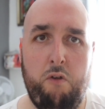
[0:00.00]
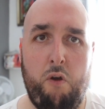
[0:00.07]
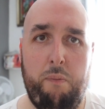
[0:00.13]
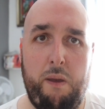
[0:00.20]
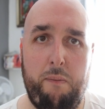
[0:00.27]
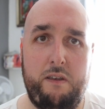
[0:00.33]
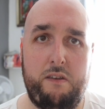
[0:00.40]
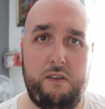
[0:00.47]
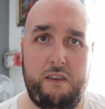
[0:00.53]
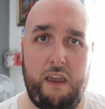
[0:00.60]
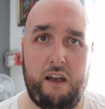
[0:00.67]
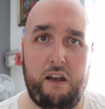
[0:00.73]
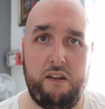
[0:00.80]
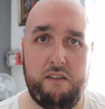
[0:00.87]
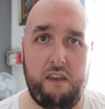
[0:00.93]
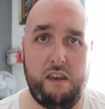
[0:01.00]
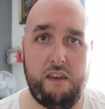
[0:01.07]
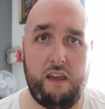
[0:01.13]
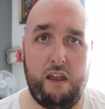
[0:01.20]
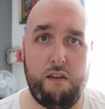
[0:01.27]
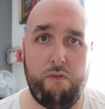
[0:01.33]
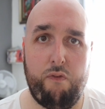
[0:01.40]
though people did consent
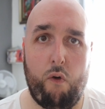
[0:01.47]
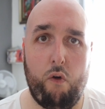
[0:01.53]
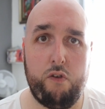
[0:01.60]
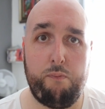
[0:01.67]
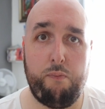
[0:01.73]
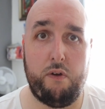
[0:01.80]
to getting the photos,